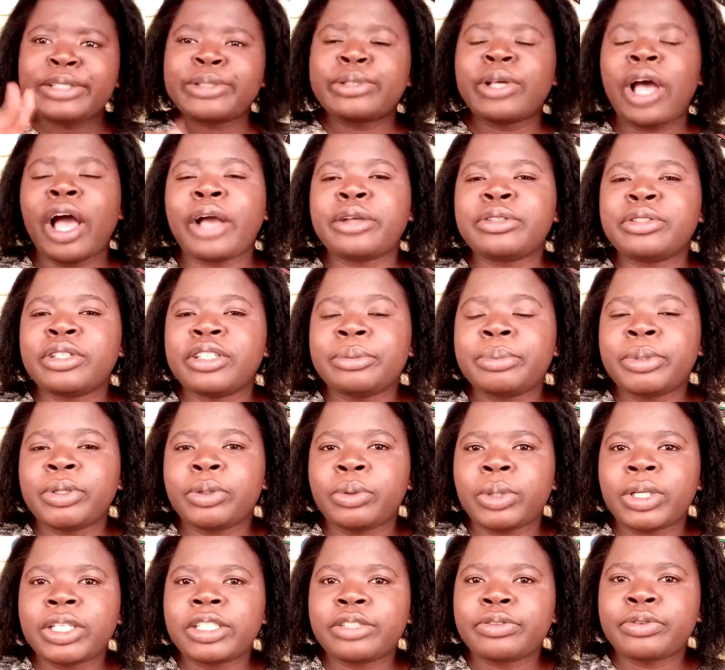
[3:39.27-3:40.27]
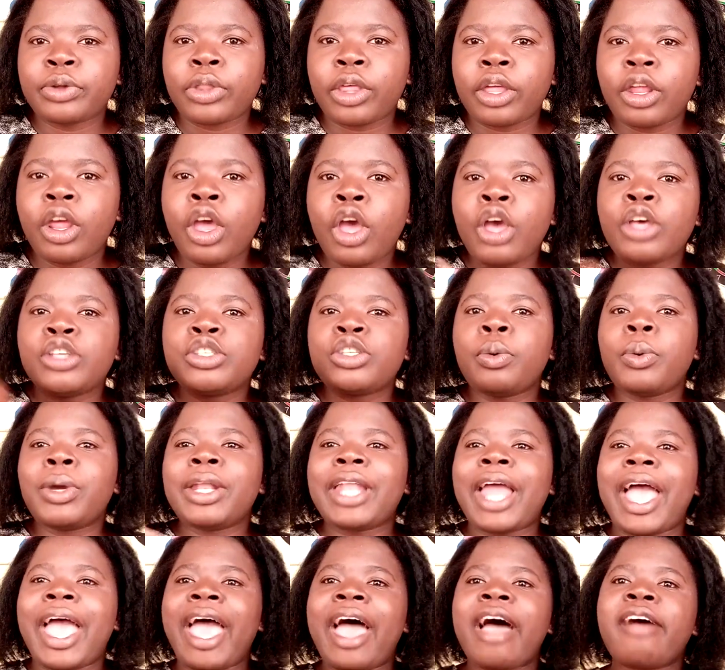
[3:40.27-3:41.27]
to actually be ready for that. So
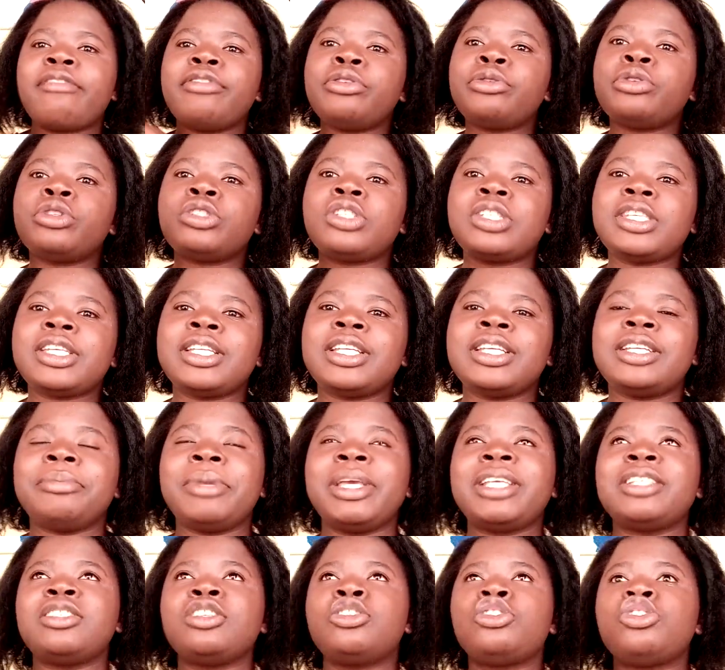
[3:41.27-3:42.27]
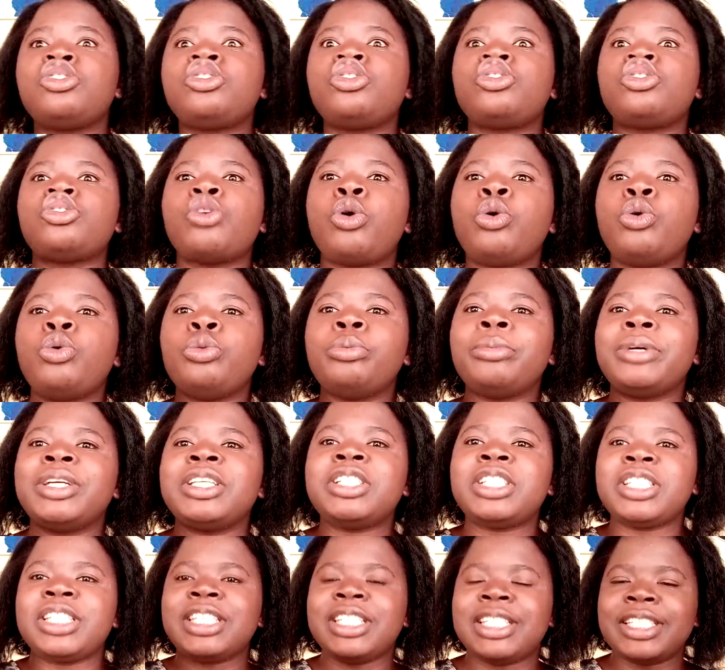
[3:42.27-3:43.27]
when I have a routine, it makes it so
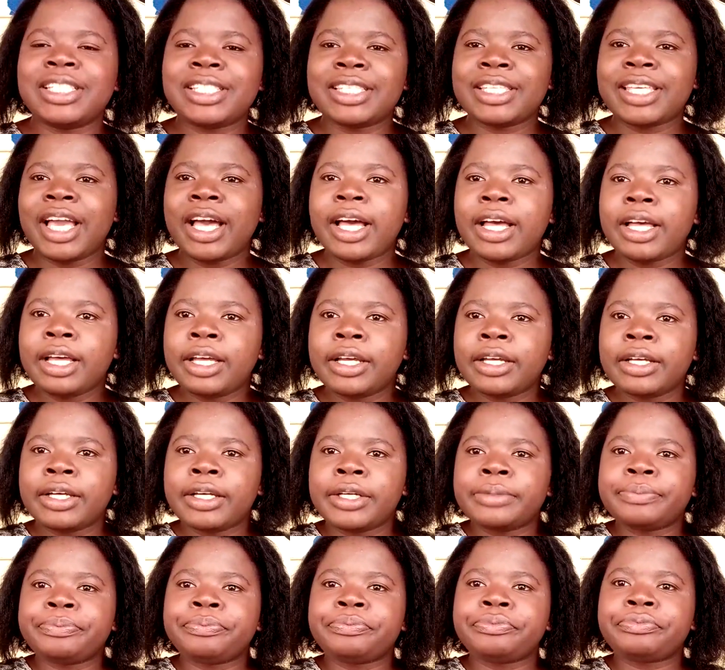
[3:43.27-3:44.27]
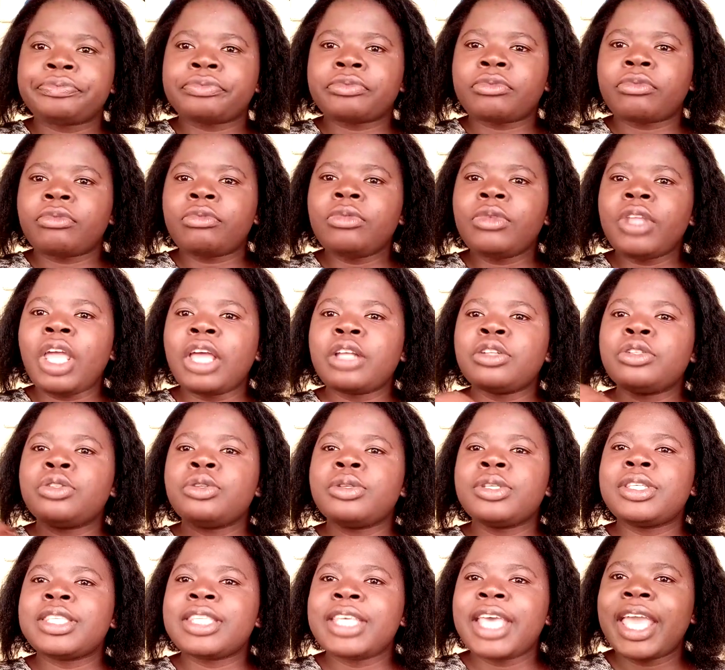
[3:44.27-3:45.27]
much easier
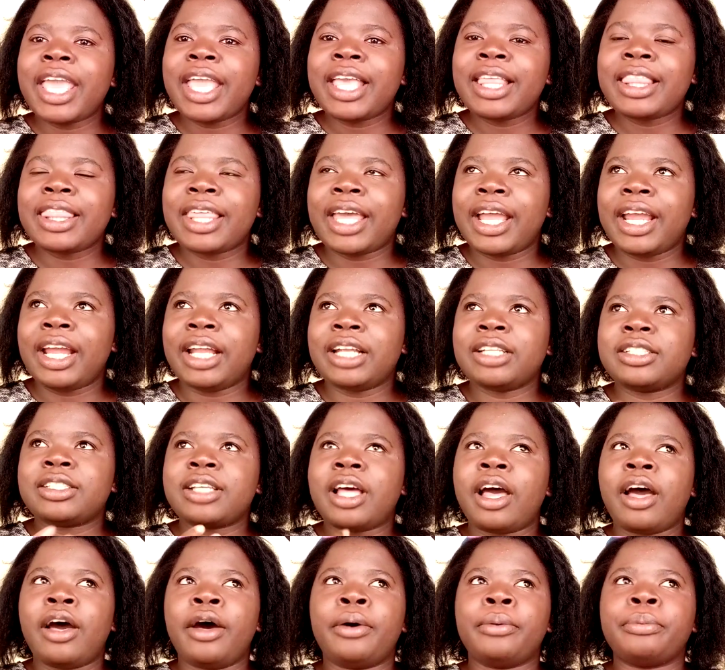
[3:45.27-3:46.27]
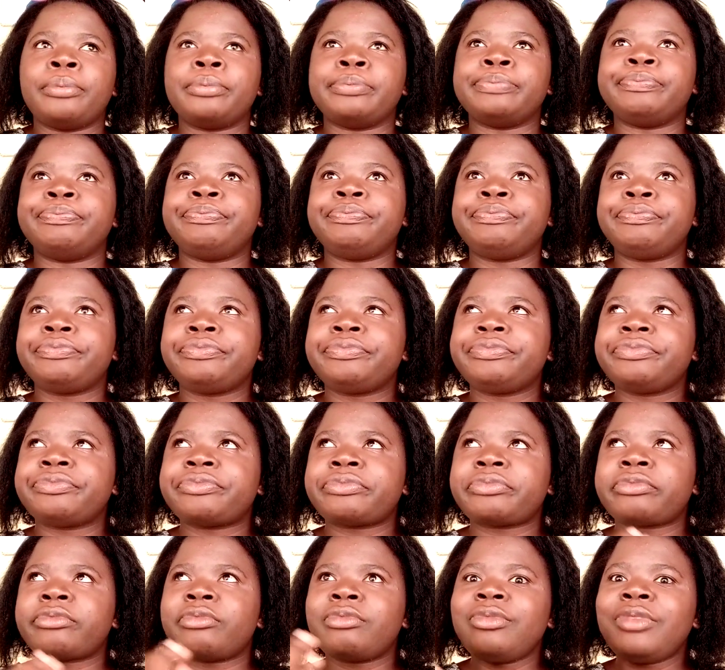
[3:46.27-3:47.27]
to say that
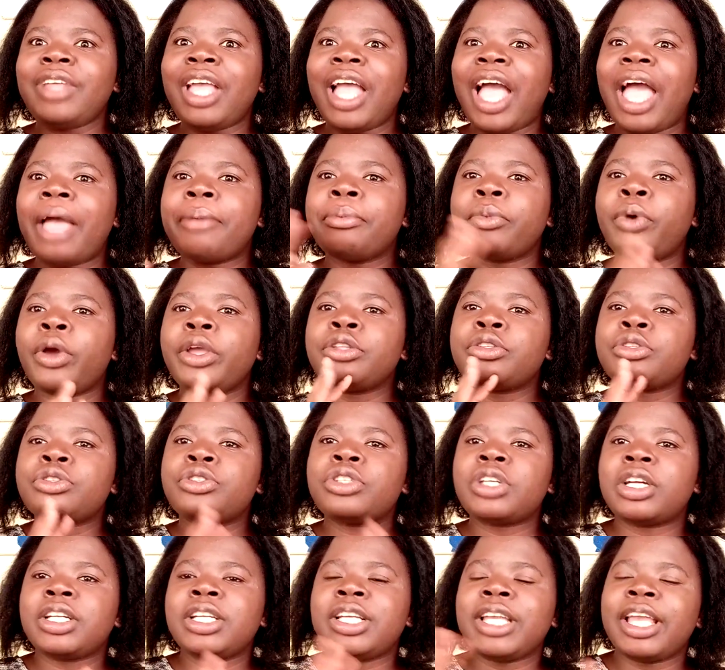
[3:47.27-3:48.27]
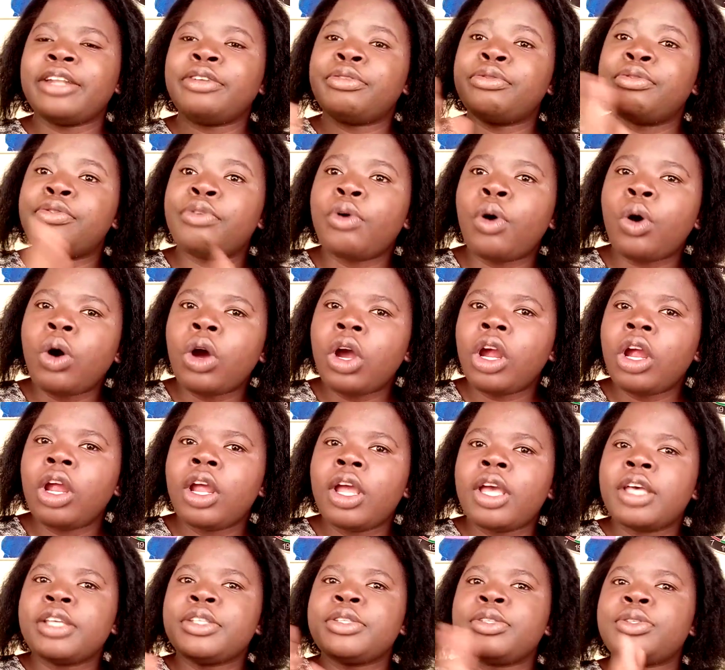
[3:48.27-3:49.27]
I'm going to study at 4,
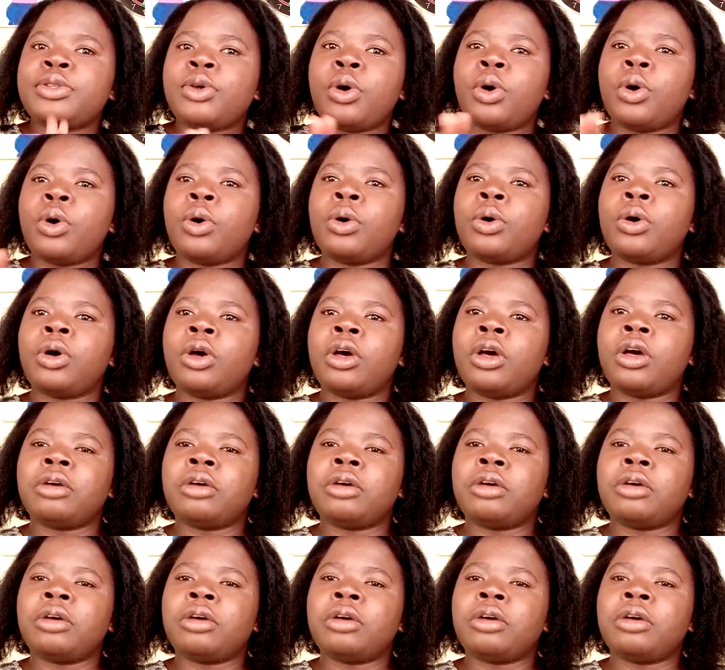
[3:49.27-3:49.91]
so